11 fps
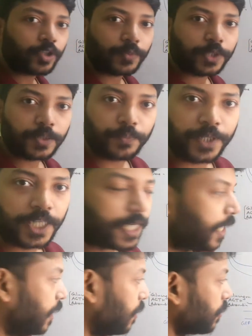of this
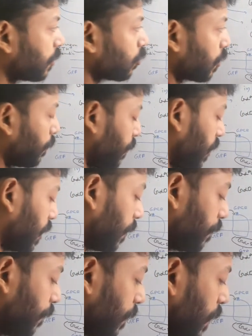PKA. This is a total PKA.
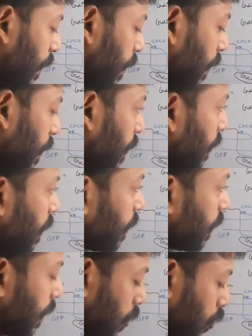
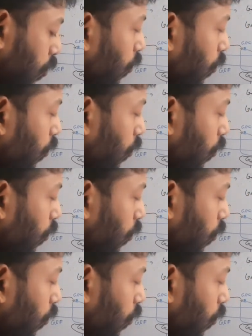These